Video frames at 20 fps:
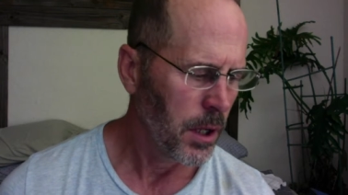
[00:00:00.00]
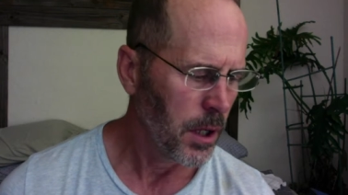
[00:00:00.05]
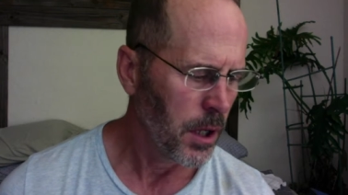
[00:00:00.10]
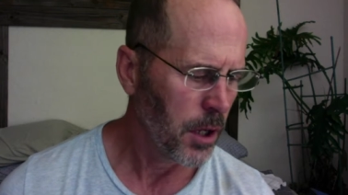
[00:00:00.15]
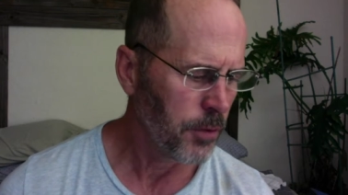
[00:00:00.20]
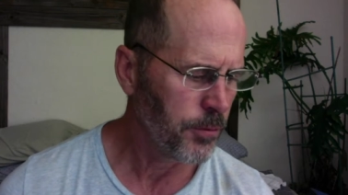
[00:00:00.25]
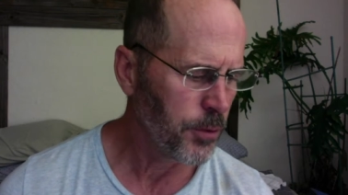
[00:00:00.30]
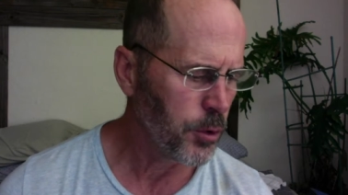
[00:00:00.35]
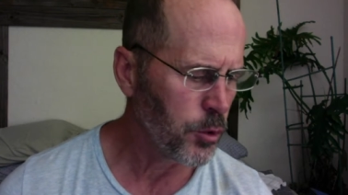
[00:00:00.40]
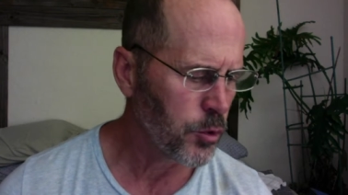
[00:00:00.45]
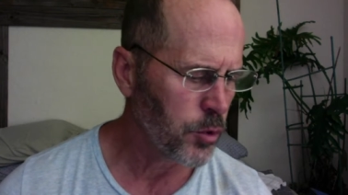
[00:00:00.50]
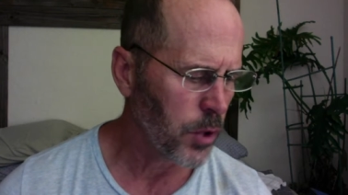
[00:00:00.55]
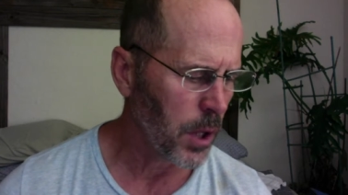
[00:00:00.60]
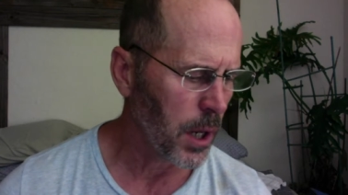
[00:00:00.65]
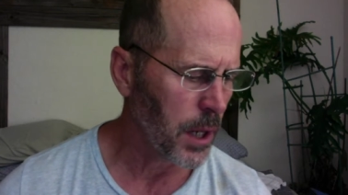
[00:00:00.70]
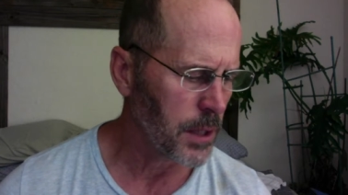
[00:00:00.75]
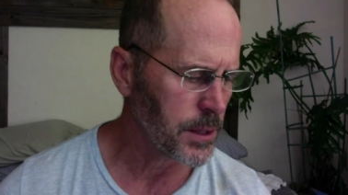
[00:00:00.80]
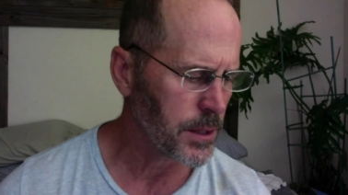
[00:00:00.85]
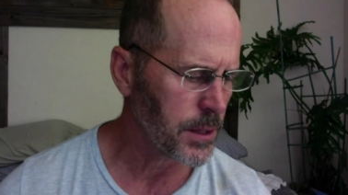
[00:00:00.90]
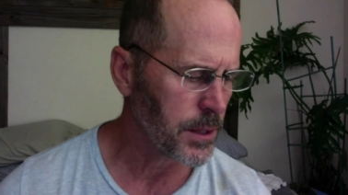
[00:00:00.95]
a food
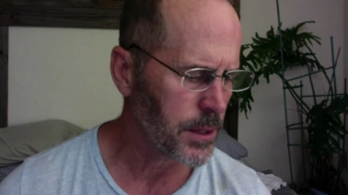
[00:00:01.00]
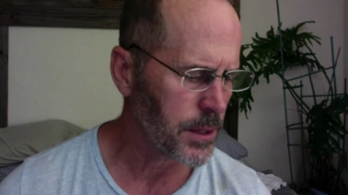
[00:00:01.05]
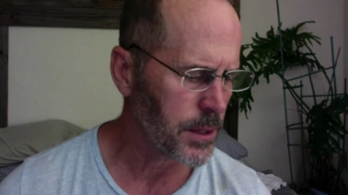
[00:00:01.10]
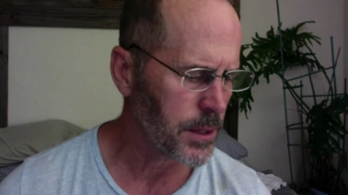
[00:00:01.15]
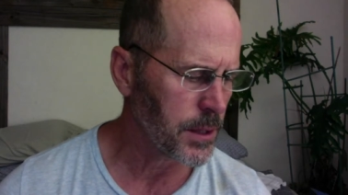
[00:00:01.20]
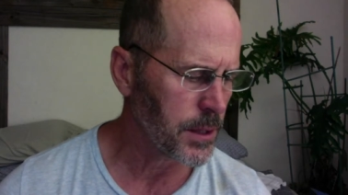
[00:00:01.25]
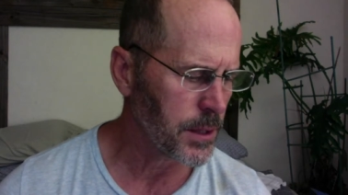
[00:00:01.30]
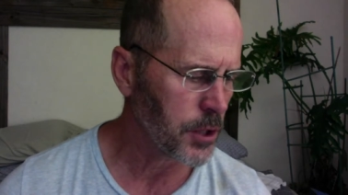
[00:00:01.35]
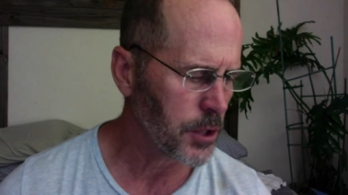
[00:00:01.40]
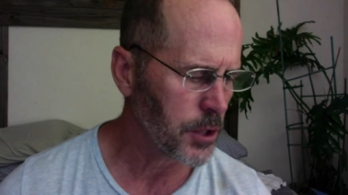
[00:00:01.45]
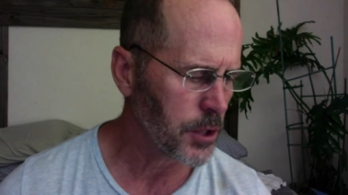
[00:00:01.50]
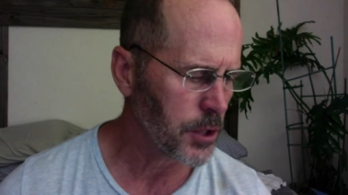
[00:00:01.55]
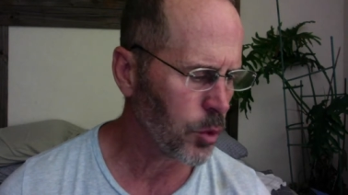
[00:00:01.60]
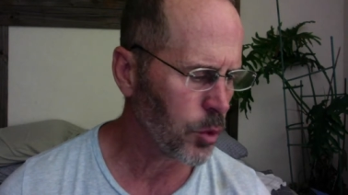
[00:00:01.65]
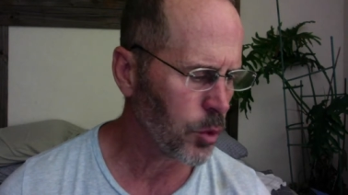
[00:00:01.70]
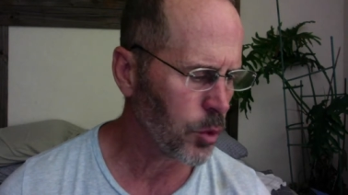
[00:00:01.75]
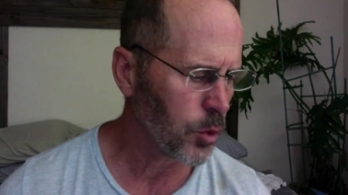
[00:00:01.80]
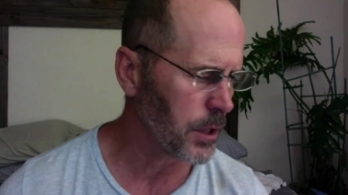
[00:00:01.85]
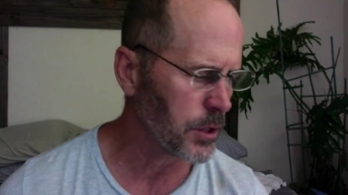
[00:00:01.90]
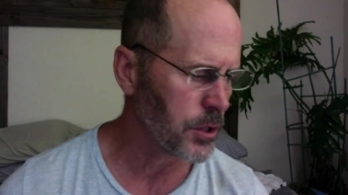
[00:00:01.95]
crisis, a
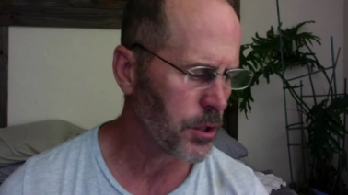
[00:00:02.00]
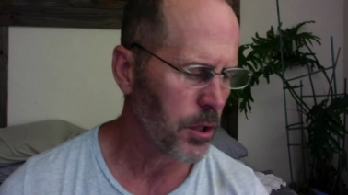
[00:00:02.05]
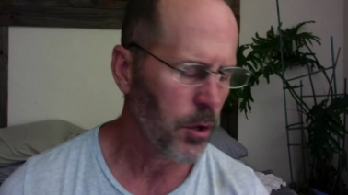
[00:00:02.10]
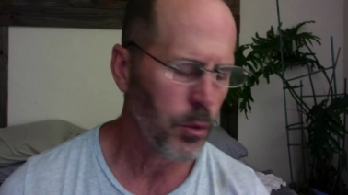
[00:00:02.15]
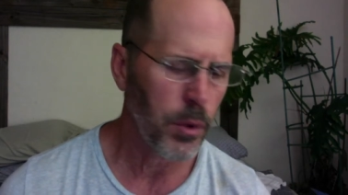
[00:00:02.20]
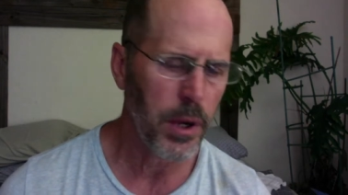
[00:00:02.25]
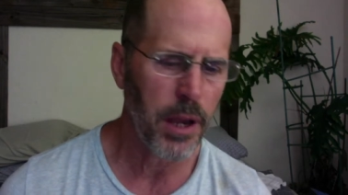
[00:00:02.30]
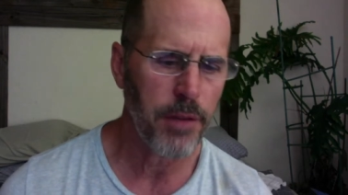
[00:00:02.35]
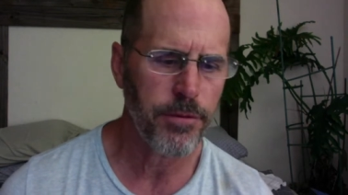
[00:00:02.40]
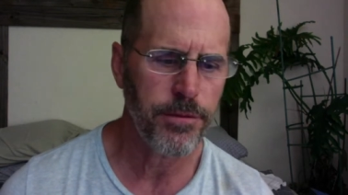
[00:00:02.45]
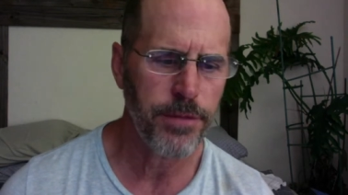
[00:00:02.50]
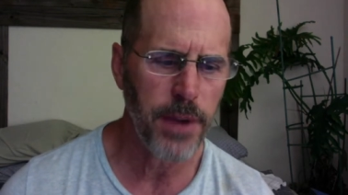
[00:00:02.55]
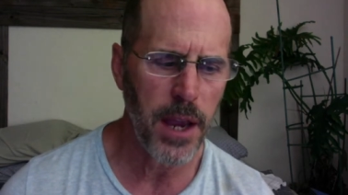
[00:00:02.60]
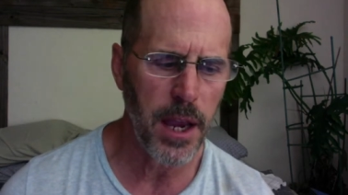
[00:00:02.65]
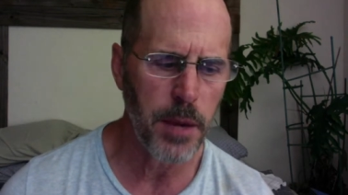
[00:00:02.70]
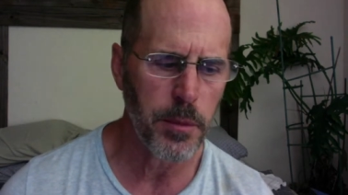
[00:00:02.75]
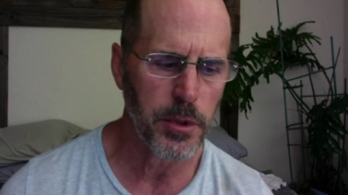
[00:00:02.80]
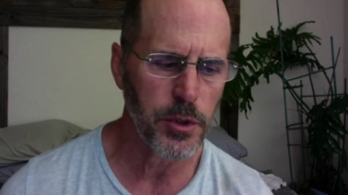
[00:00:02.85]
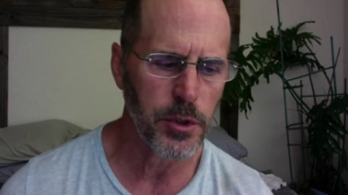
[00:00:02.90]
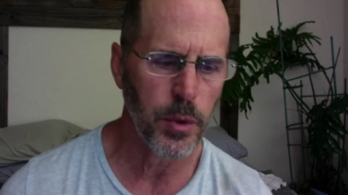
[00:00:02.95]
shortage, we have
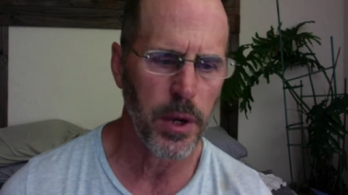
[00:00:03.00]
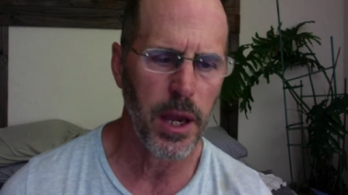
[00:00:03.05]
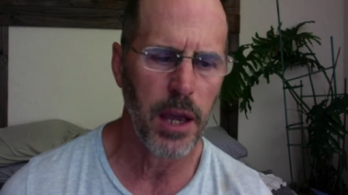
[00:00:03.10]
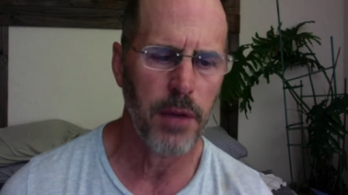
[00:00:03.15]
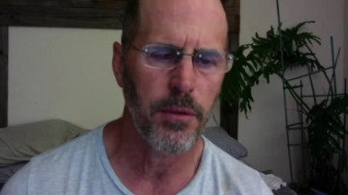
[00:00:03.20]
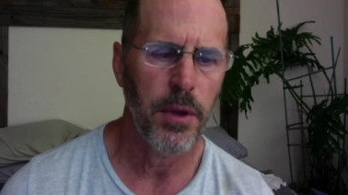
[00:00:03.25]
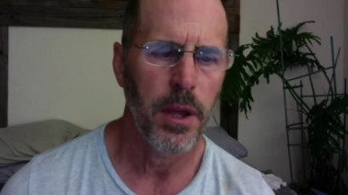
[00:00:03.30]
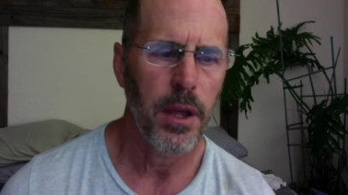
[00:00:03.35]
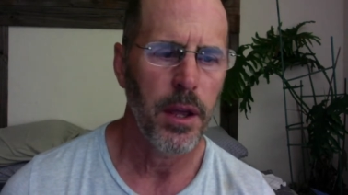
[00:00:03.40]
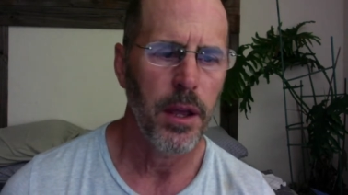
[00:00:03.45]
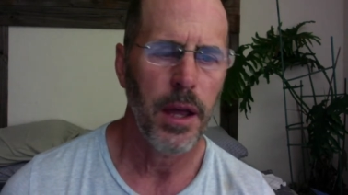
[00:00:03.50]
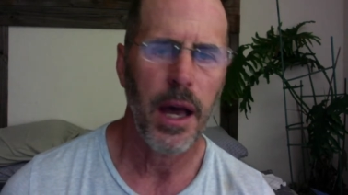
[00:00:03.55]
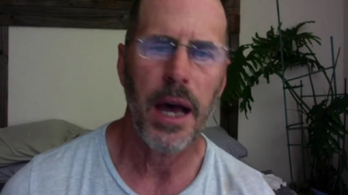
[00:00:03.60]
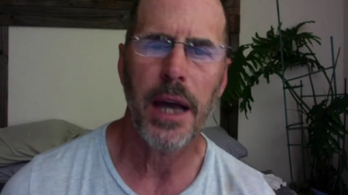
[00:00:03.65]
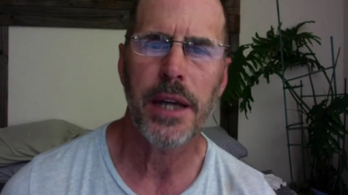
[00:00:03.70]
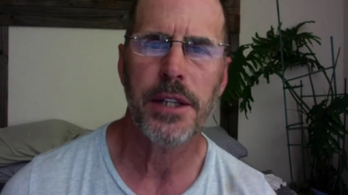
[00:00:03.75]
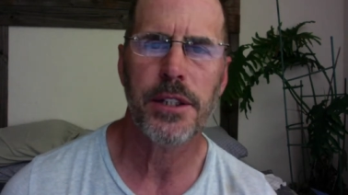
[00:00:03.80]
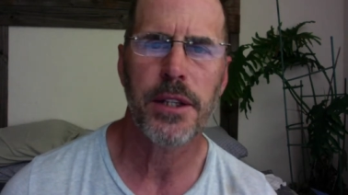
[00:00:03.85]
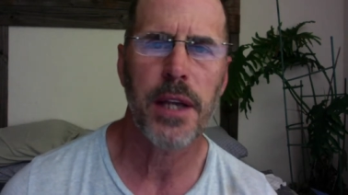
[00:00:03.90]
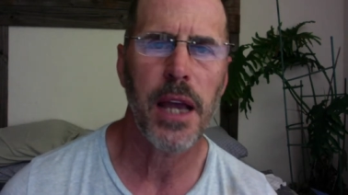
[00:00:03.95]
famines, we have
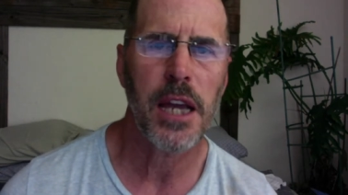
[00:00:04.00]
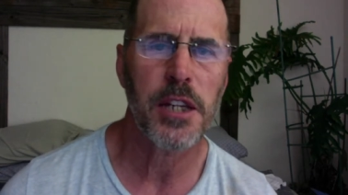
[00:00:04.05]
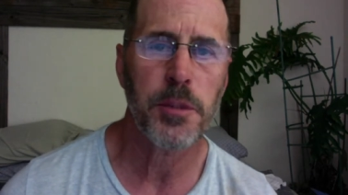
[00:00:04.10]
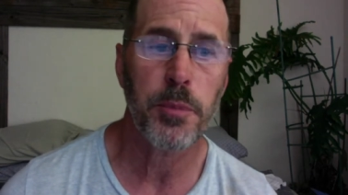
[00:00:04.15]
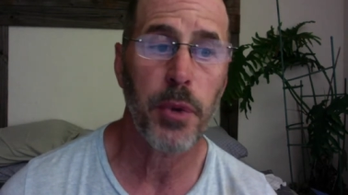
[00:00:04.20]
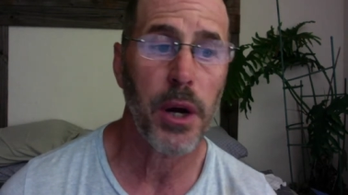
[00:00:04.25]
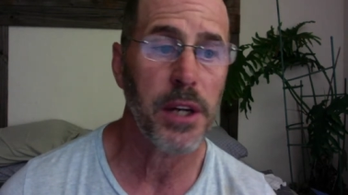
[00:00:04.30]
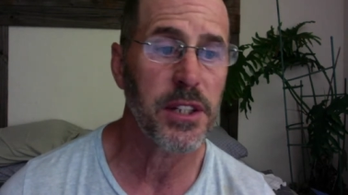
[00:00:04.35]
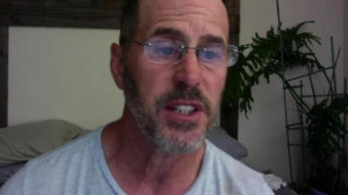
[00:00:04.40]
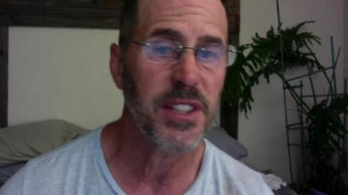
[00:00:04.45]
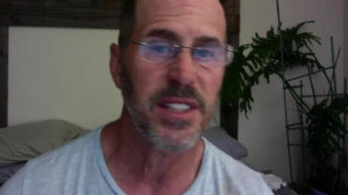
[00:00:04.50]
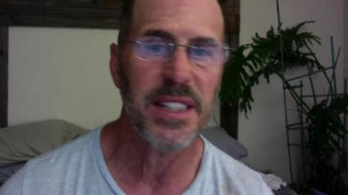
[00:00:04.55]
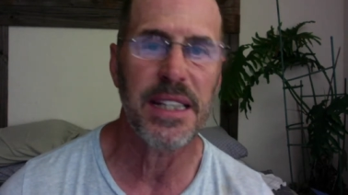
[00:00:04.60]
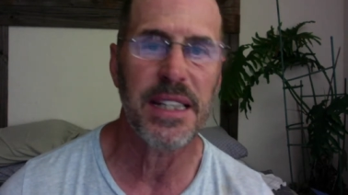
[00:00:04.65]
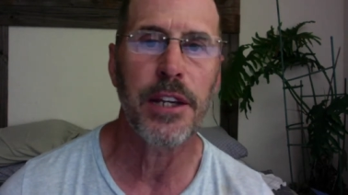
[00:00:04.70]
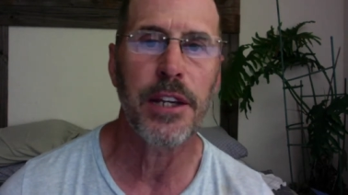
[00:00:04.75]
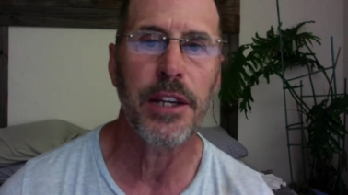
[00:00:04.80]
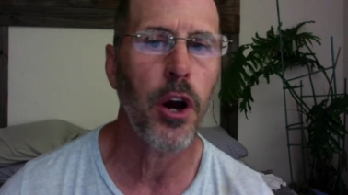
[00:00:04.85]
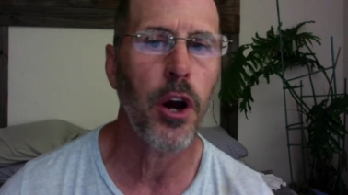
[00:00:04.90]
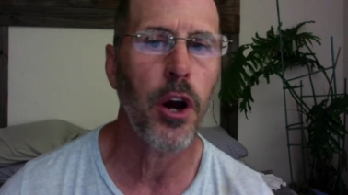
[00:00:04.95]
highest gas prices
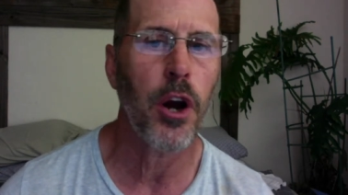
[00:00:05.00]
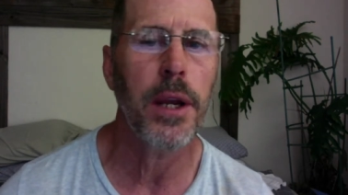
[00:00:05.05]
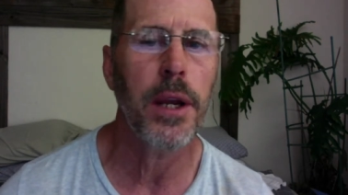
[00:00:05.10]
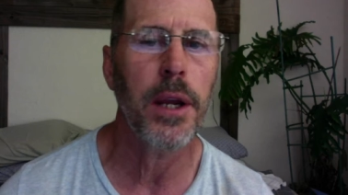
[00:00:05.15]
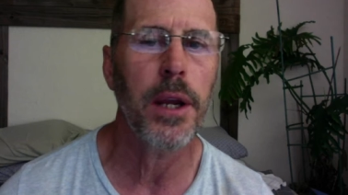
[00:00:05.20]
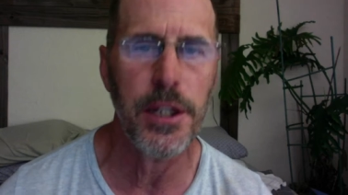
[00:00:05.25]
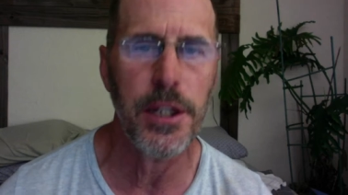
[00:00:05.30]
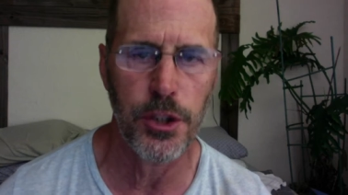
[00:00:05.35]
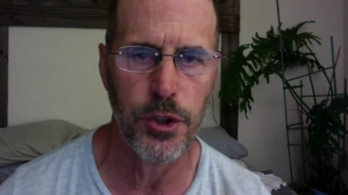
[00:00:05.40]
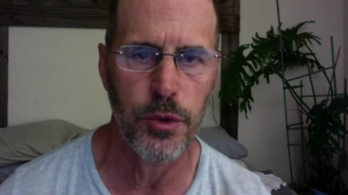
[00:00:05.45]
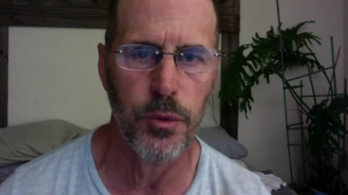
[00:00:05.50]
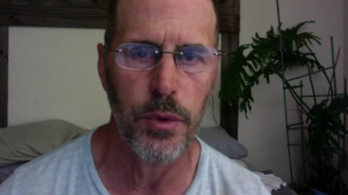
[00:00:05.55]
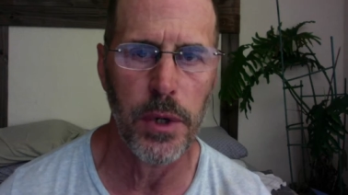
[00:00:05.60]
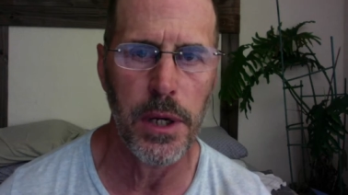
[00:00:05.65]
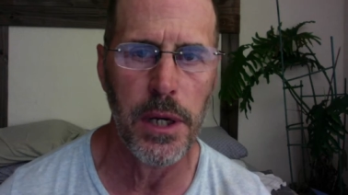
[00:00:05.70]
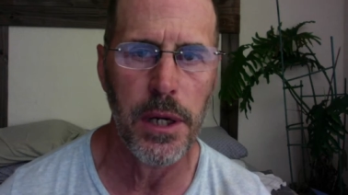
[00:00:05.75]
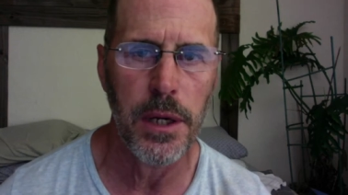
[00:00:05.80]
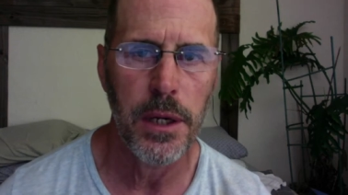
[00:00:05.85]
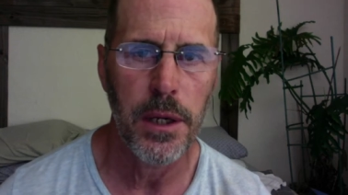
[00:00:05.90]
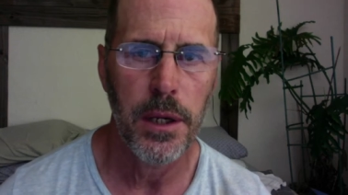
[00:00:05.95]
in our
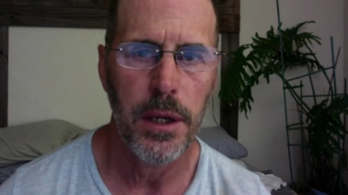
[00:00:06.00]
history,